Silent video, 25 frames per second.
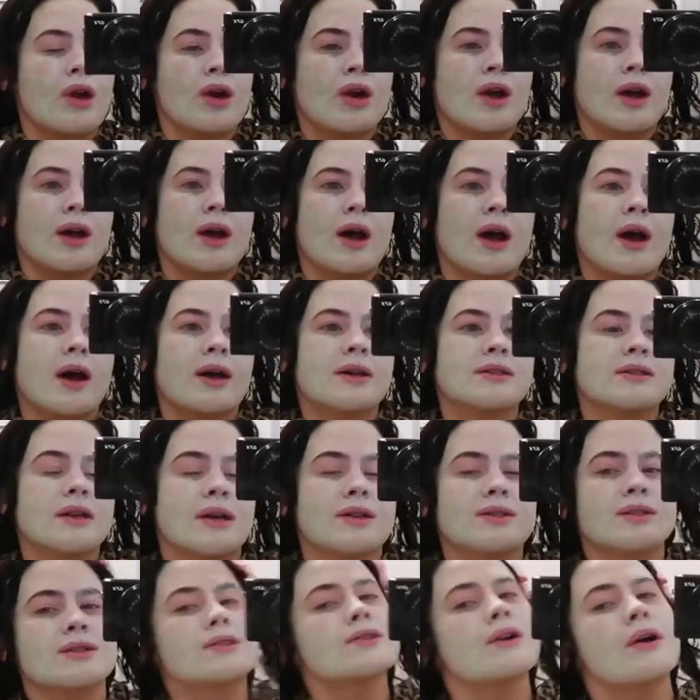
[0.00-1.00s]
Okay guys,
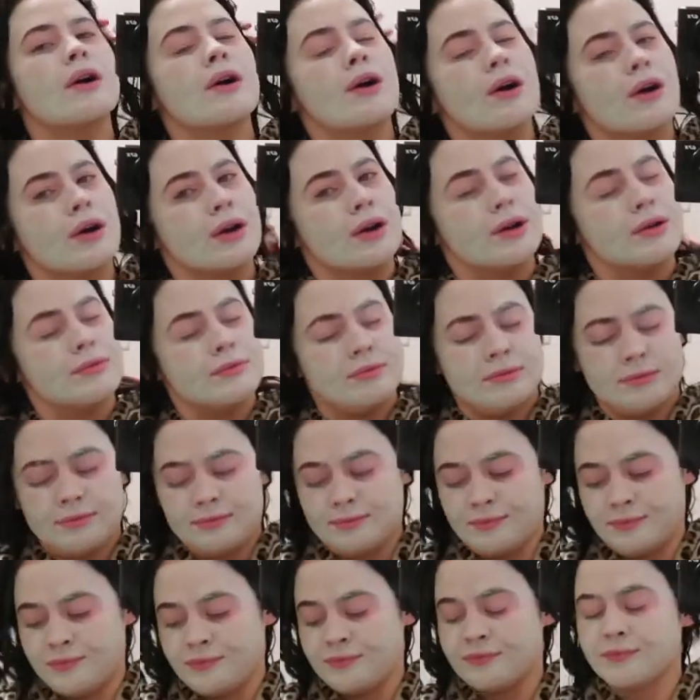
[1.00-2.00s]
I just got home,
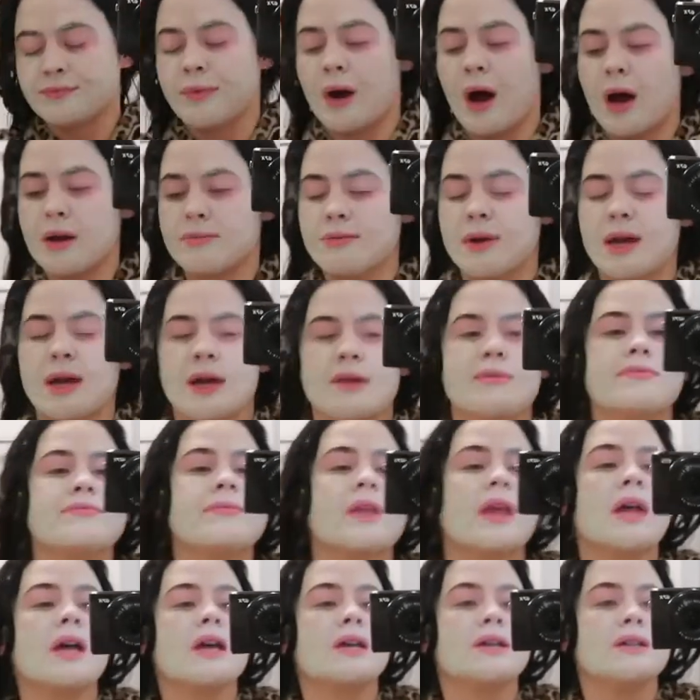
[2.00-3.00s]
pardon me.
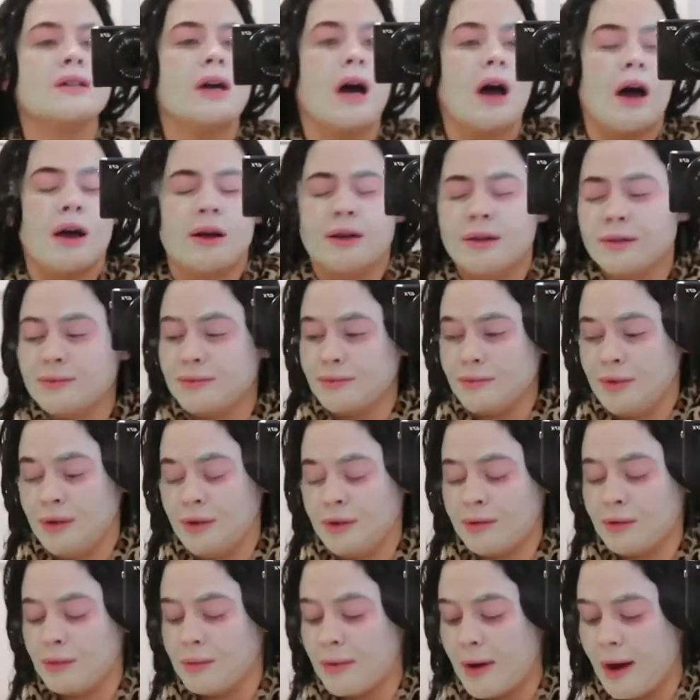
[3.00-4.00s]

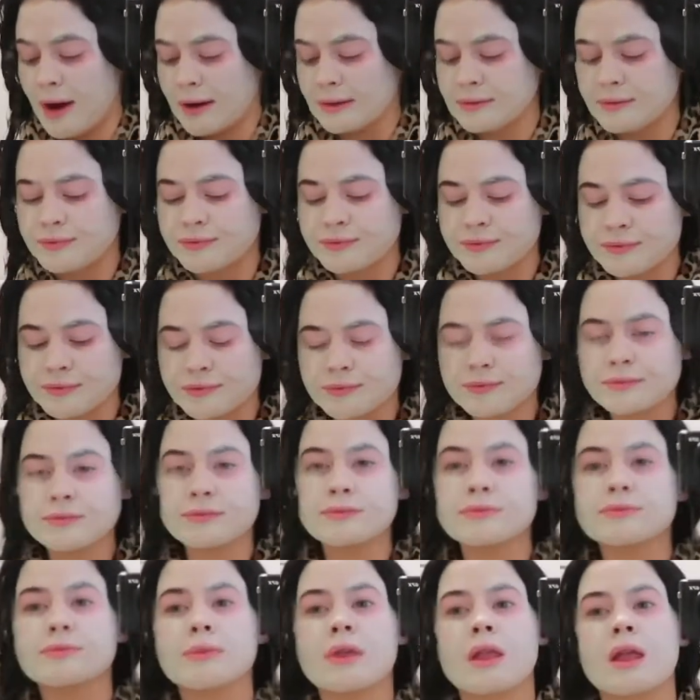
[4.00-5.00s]
Wow.
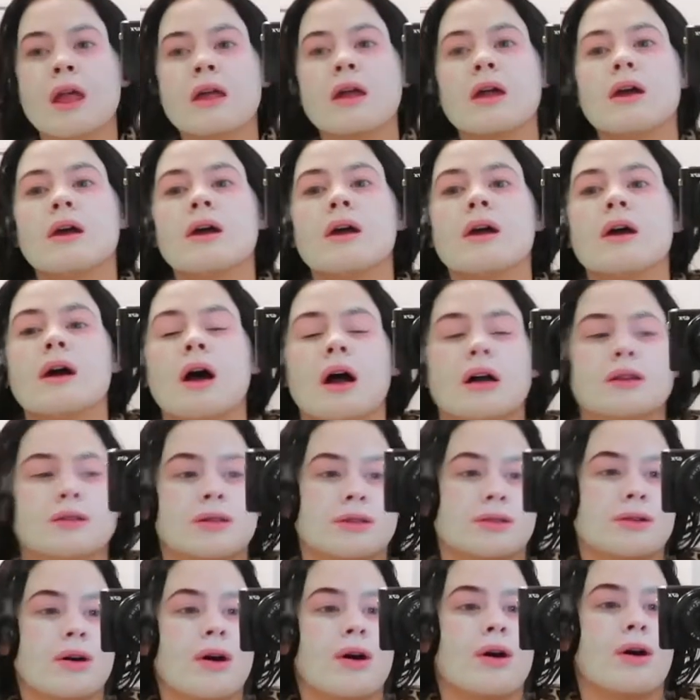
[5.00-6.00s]
I
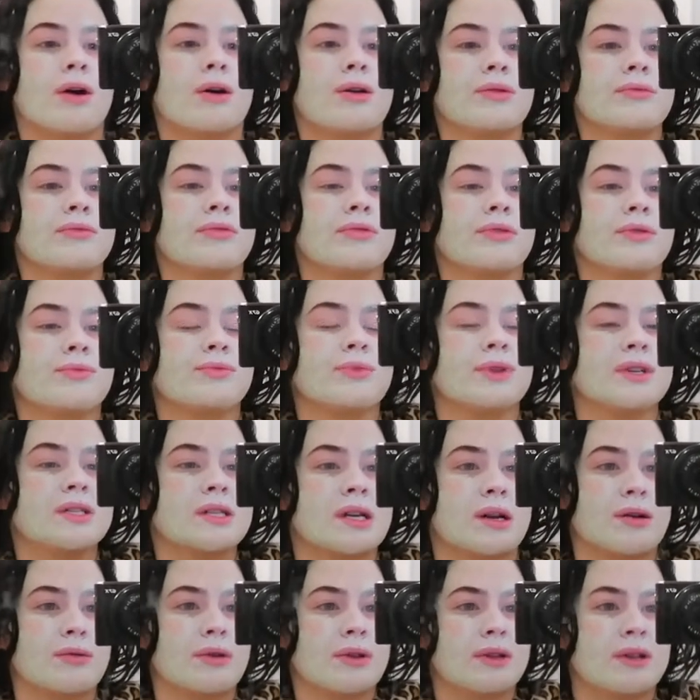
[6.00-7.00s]
just got home from
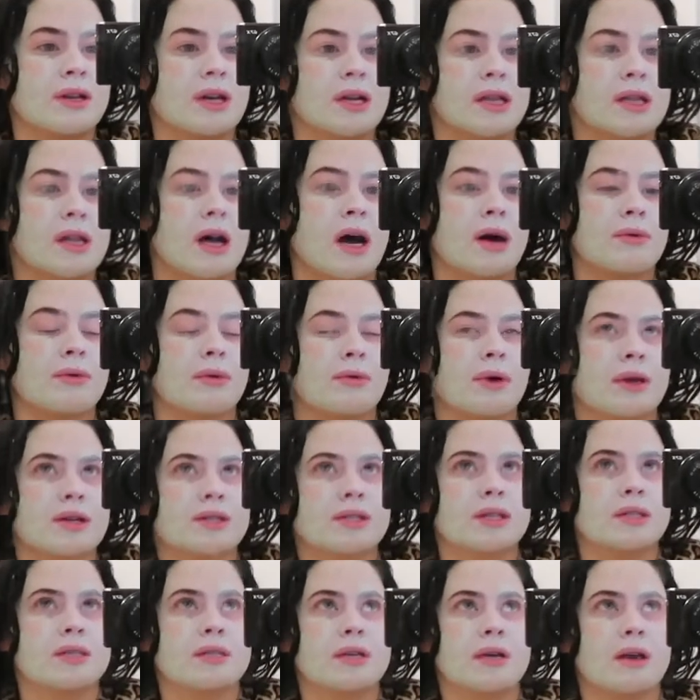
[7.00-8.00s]
dinner with Nicola. We went
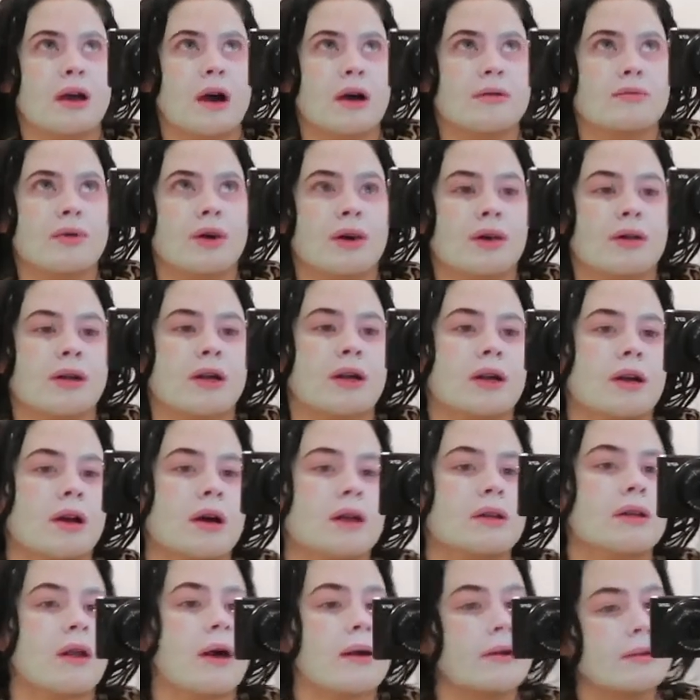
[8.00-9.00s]
to Tiamo in
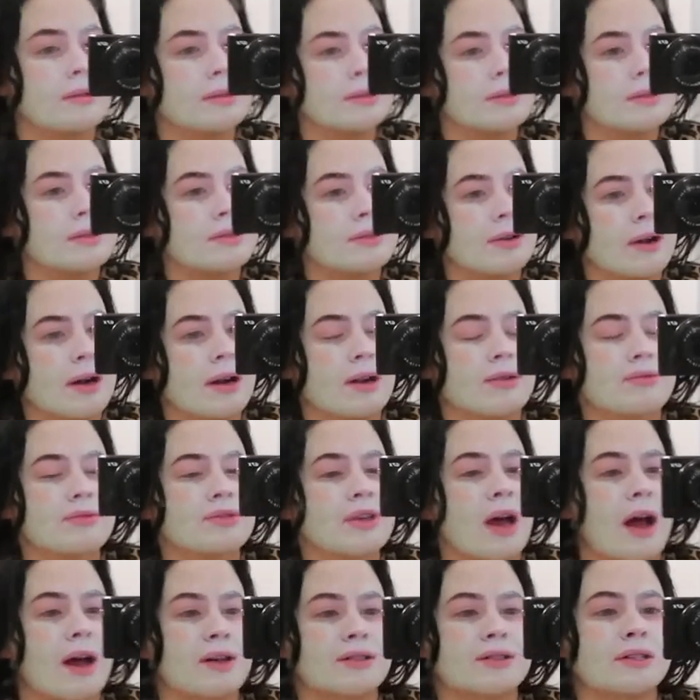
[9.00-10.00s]
Lygon Street and it was
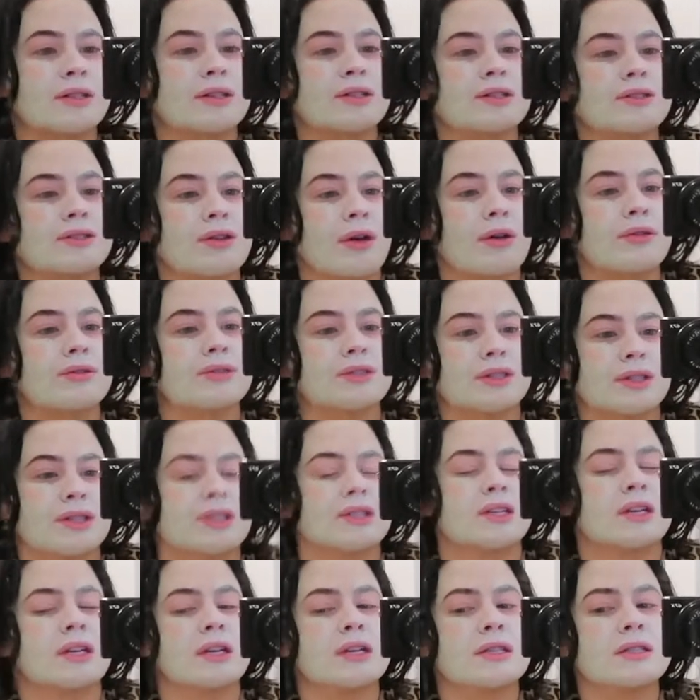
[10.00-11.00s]
actually so
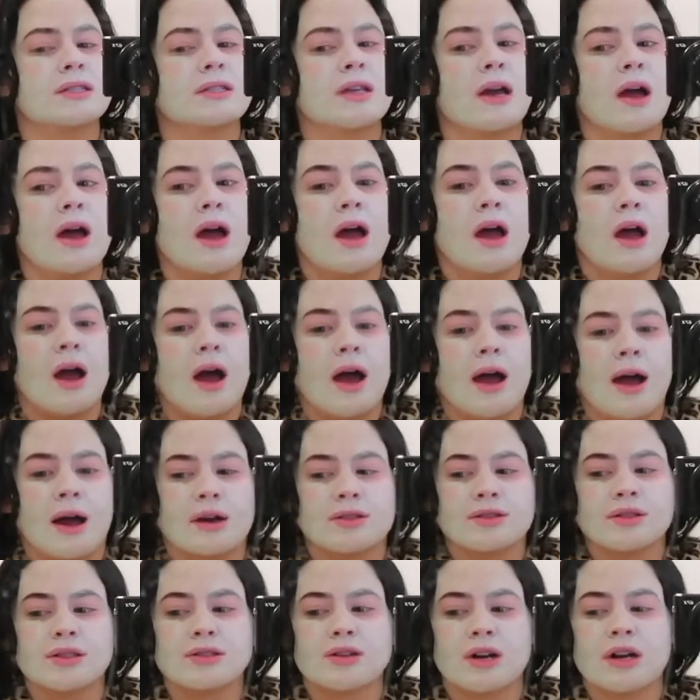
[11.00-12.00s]
delicious. I
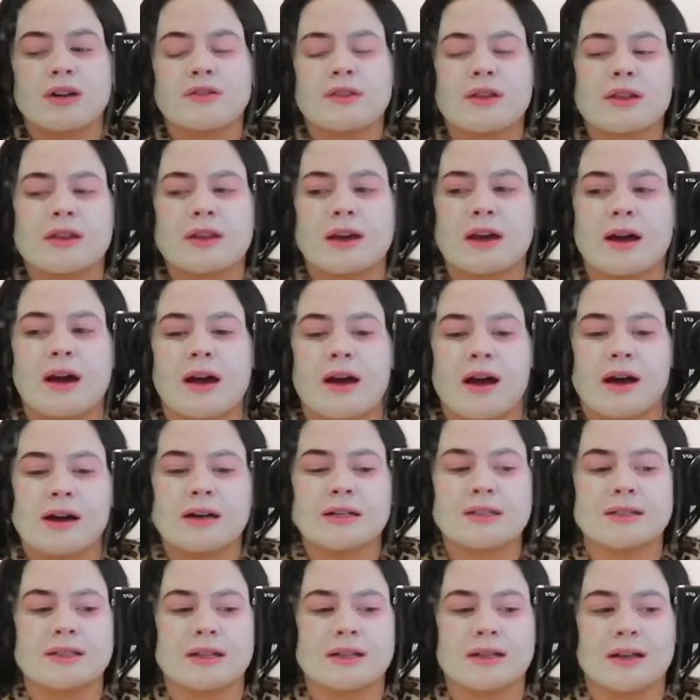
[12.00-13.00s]
actually don't even think I
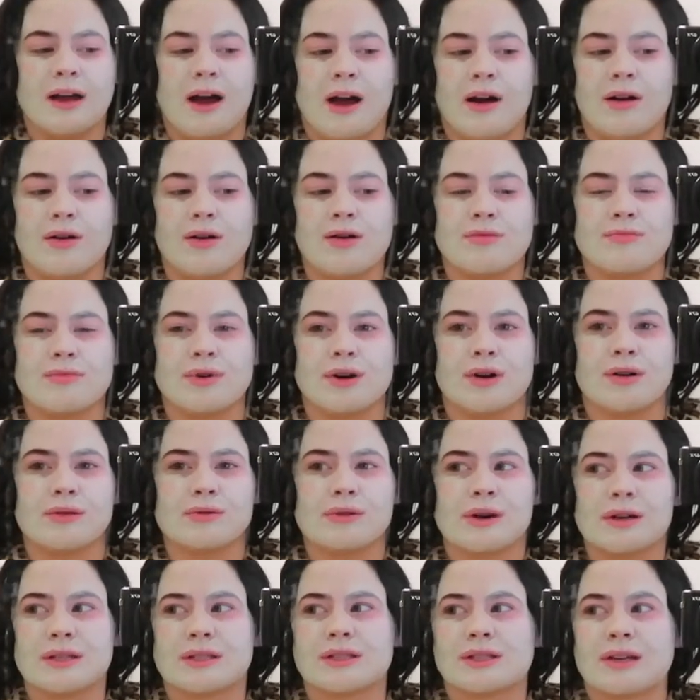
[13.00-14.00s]
asked Nicola how her meal
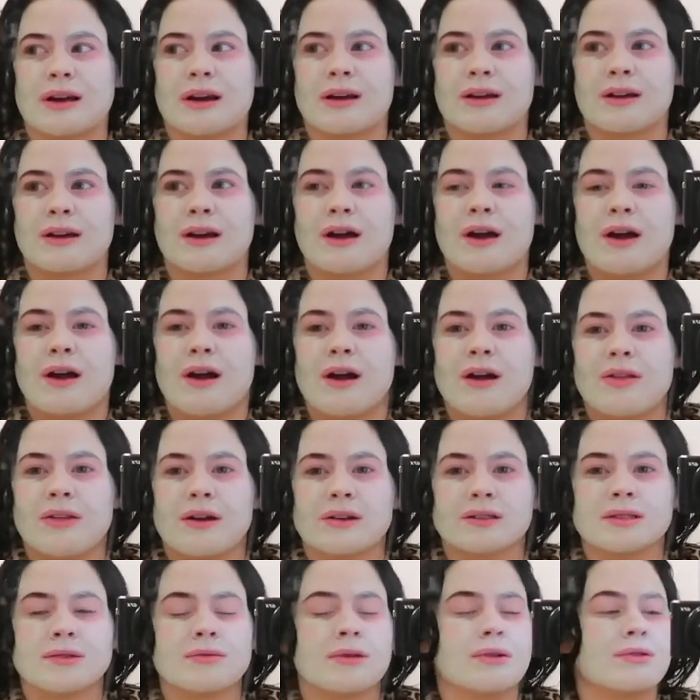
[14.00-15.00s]
was, so
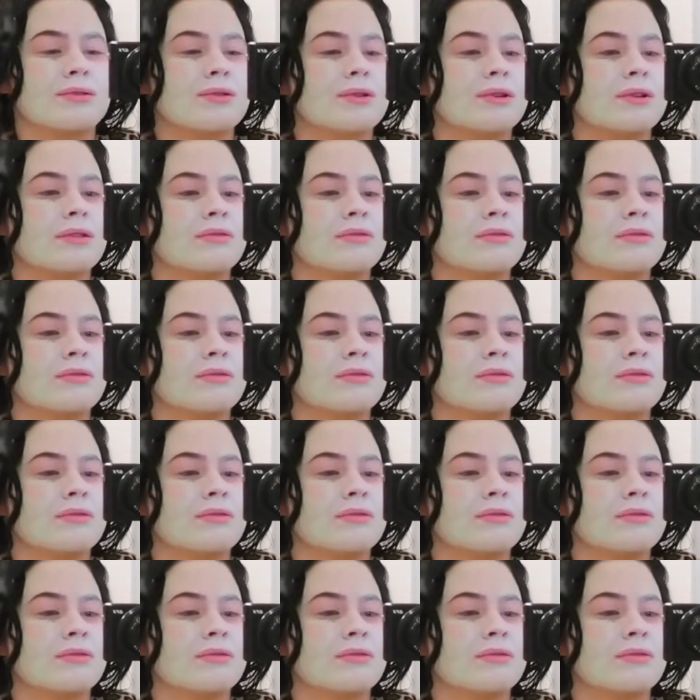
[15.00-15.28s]
that's a bit rude